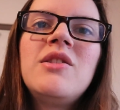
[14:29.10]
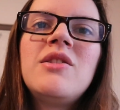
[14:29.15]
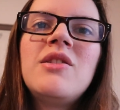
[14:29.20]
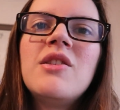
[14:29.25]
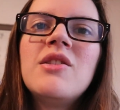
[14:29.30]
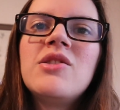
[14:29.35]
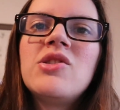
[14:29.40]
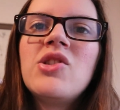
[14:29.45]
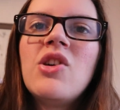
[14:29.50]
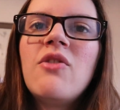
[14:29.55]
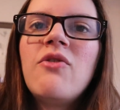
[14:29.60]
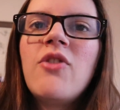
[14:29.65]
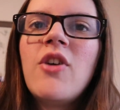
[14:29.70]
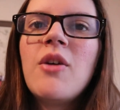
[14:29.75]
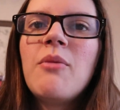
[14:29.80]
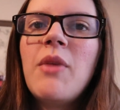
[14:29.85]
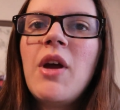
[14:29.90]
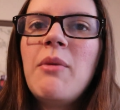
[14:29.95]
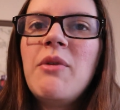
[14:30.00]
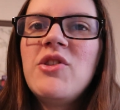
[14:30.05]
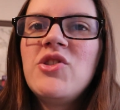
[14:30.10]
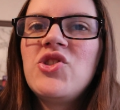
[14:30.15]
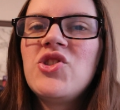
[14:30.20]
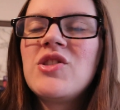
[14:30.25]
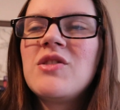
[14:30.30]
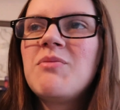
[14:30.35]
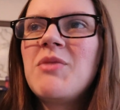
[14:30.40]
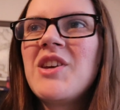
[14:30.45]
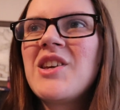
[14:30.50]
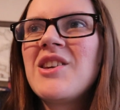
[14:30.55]
this so far. Maybe it's
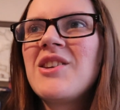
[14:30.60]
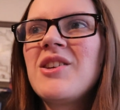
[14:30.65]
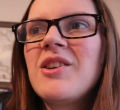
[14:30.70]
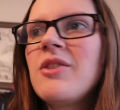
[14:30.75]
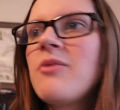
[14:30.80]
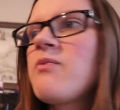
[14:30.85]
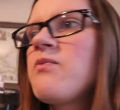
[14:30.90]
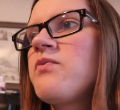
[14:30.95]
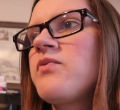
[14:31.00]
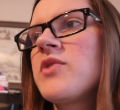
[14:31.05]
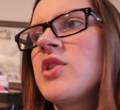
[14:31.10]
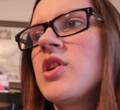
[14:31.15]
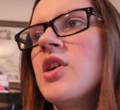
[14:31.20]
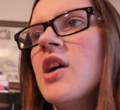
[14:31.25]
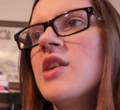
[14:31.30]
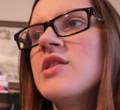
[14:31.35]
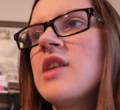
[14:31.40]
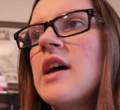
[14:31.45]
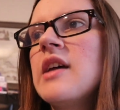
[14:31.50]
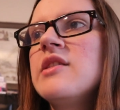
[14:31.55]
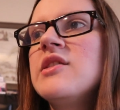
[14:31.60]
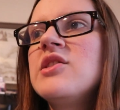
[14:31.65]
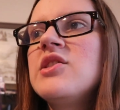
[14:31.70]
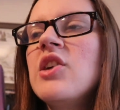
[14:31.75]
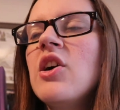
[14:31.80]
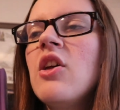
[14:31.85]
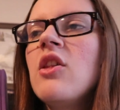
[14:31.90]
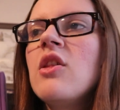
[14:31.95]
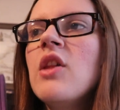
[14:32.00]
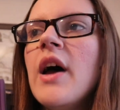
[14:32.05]
just because I
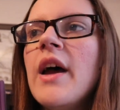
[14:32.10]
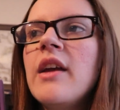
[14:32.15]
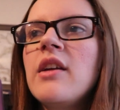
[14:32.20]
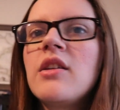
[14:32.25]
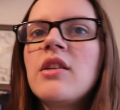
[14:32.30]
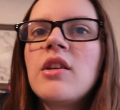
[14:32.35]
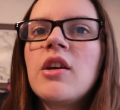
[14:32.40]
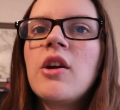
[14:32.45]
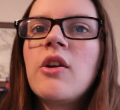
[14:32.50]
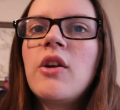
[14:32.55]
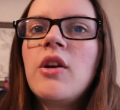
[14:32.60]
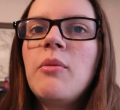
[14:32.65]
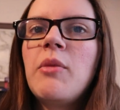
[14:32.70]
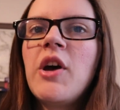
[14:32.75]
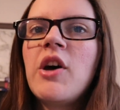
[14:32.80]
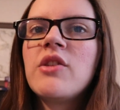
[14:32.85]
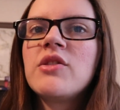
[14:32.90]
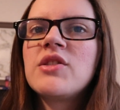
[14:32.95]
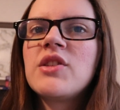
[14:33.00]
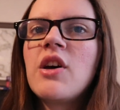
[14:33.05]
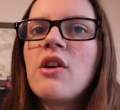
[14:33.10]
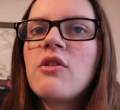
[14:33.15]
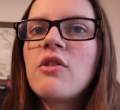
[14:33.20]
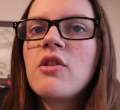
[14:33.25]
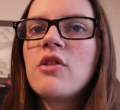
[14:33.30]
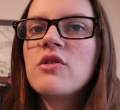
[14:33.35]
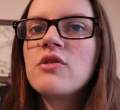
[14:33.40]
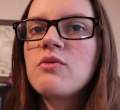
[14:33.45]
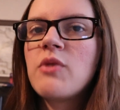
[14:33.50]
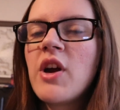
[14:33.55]
still like Kerri
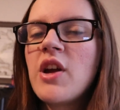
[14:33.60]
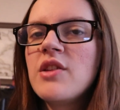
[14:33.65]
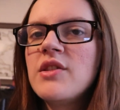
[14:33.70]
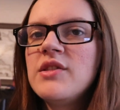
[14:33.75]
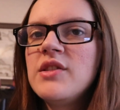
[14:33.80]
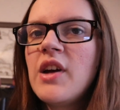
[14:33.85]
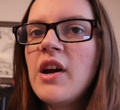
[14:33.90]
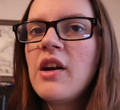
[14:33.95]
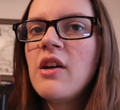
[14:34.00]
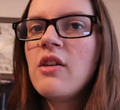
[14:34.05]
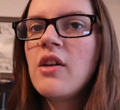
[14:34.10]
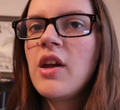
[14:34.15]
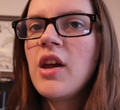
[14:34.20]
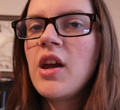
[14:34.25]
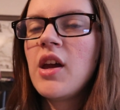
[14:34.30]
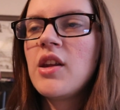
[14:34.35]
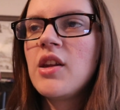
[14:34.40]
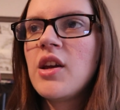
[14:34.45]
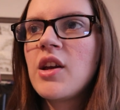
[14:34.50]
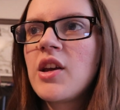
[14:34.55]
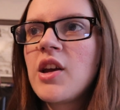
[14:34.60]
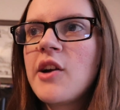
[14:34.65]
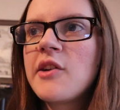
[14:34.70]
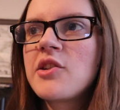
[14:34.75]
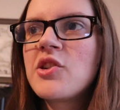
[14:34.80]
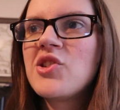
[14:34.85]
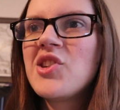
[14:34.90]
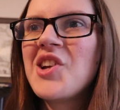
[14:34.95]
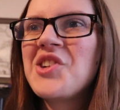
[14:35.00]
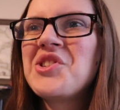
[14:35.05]
Maniscalco's writing style, and the
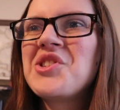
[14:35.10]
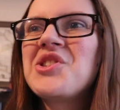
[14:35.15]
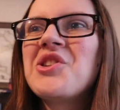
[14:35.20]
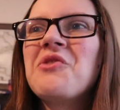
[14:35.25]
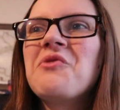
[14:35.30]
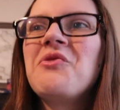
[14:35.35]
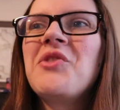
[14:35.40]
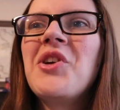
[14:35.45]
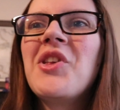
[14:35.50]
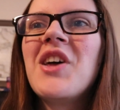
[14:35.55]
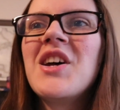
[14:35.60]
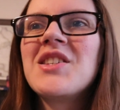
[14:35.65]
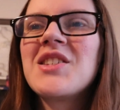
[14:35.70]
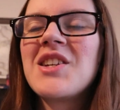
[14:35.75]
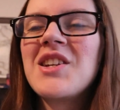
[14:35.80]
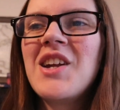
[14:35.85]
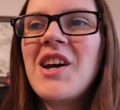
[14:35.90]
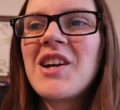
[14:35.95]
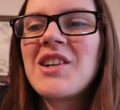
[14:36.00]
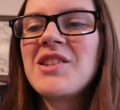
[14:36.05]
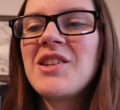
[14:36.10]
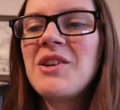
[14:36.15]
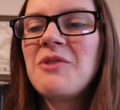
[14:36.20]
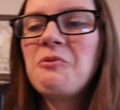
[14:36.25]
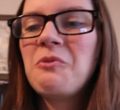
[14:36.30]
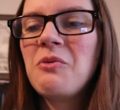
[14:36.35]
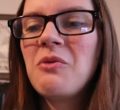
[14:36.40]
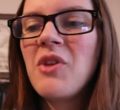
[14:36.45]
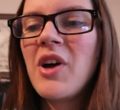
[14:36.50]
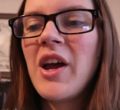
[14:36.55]
characters I just don't feel as
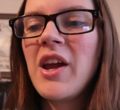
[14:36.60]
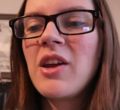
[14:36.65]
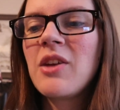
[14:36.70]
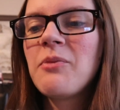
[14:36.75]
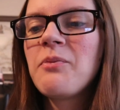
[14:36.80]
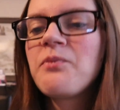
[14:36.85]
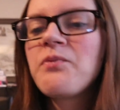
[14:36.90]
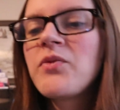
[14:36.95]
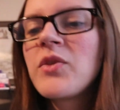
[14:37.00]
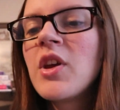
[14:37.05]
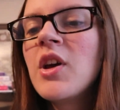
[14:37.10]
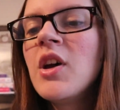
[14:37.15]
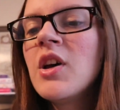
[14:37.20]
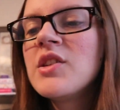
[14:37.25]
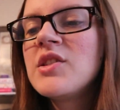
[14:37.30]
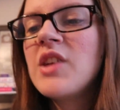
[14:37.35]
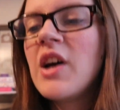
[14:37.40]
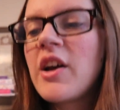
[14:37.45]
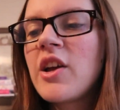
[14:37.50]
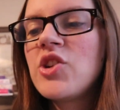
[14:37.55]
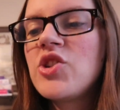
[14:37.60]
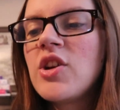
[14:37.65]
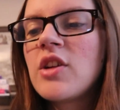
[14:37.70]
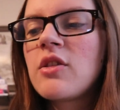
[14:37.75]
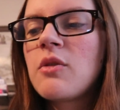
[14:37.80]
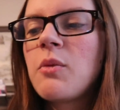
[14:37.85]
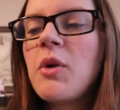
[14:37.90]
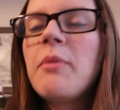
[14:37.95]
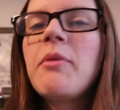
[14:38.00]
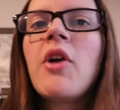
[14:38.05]
connected, like Stalking Jack
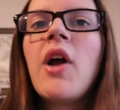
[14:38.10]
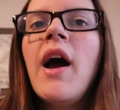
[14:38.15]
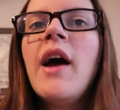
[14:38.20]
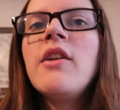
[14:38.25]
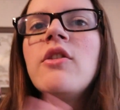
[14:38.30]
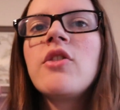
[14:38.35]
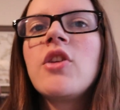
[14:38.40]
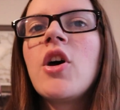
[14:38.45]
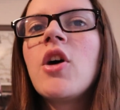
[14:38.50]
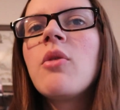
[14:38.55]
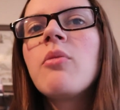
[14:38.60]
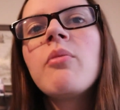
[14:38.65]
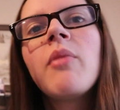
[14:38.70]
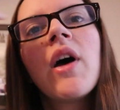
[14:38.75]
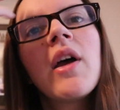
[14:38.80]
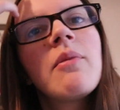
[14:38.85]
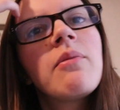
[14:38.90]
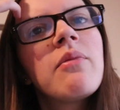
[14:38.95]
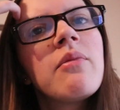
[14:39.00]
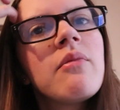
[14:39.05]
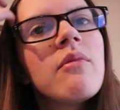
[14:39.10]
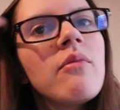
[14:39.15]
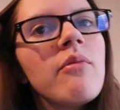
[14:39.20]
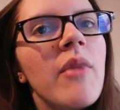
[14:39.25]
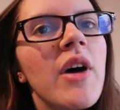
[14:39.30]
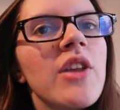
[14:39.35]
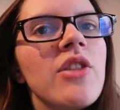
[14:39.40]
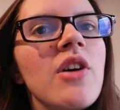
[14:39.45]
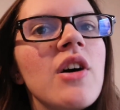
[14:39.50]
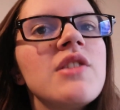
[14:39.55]
the Ripper. I don't know. My
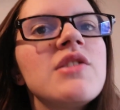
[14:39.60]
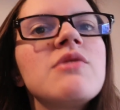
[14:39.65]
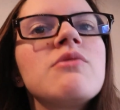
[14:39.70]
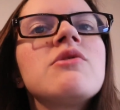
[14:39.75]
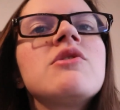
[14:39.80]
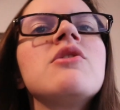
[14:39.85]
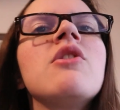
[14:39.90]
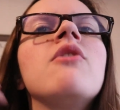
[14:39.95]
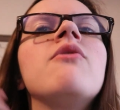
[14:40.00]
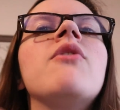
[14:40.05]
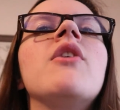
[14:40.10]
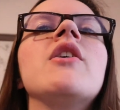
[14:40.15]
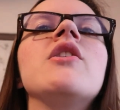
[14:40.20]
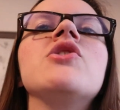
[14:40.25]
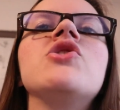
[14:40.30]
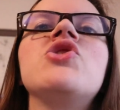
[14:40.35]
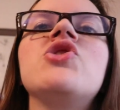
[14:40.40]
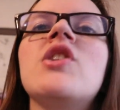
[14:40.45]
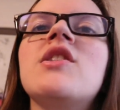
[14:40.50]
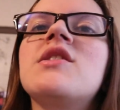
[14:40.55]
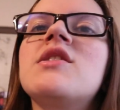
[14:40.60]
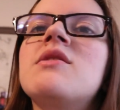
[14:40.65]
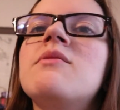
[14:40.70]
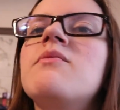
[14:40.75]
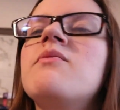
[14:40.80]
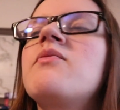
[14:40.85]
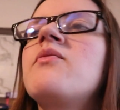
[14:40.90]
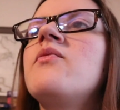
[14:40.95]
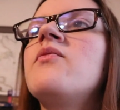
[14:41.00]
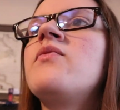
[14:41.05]
my thoughts so far is just
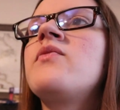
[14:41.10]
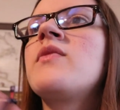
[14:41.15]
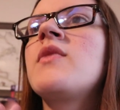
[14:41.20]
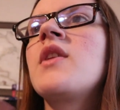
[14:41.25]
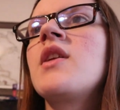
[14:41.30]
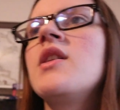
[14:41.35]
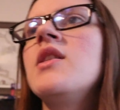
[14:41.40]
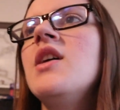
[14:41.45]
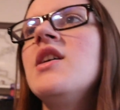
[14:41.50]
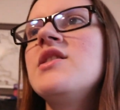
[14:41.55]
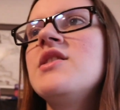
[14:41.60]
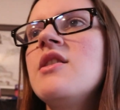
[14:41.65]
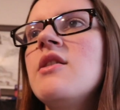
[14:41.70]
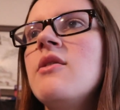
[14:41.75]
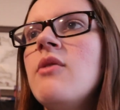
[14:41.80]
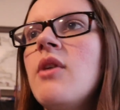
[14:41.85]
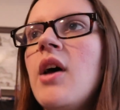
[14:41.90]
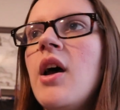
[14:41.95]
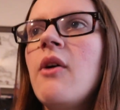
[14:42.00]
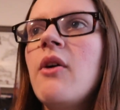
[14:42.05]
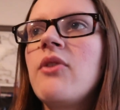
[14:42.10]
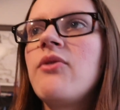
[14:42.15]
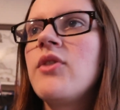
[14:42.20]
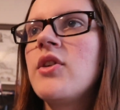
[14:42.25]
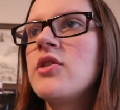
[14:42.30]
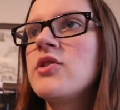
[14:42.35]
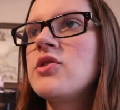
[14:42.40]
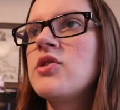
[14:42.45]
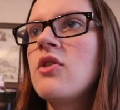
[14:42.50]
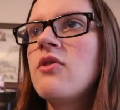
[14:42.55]
that's how I
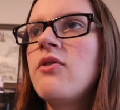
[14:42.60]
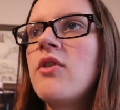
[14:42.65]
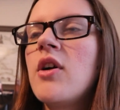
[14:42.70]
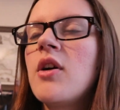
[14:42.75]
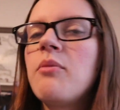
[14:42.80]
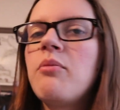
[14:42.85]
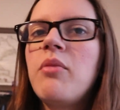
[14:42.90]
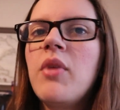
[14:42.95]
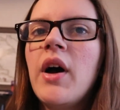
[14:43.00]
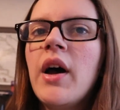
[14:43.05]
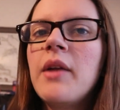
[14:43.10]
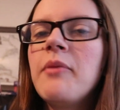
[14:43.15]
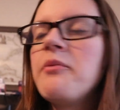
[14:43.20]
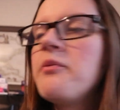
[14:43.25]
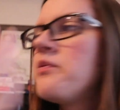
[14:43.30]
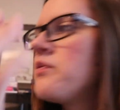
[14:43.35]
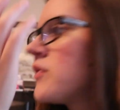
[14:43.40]
feel so far. But